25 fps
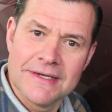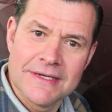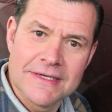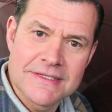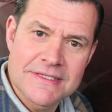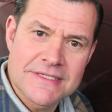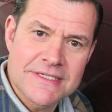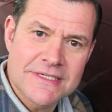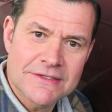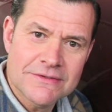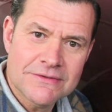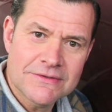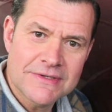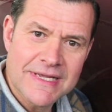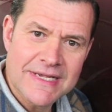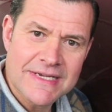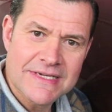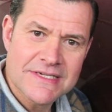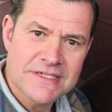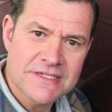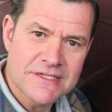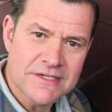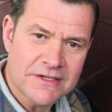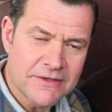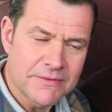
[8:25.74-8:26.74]
until
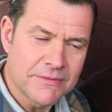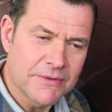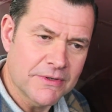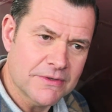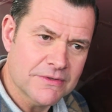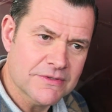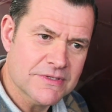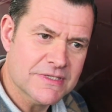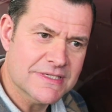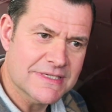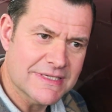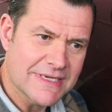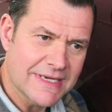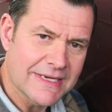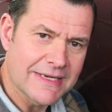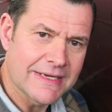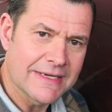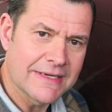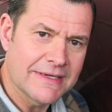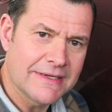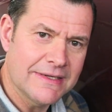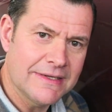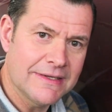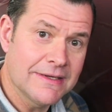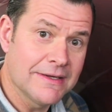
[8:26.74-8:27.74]
next time, I'll
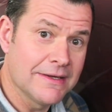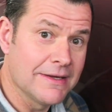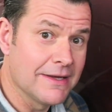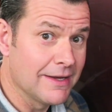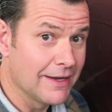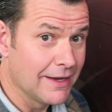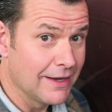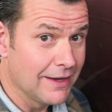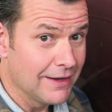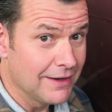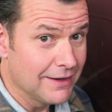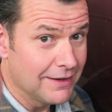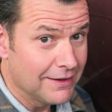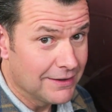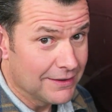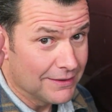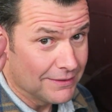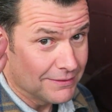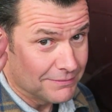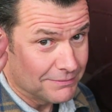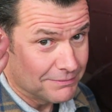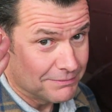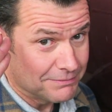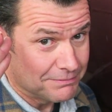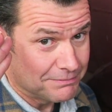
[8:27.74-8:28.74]
say
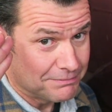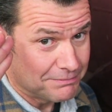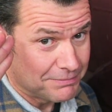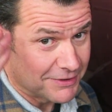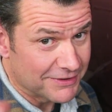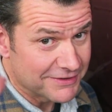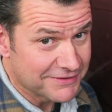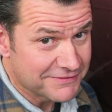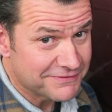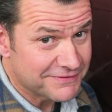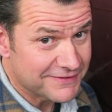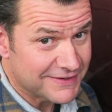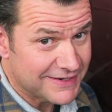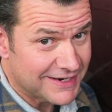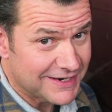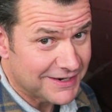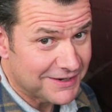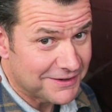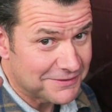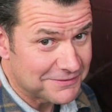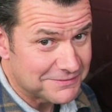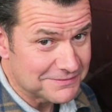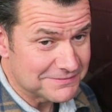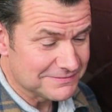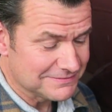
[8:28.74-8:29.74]
bye for
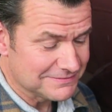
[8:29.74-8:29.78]
now.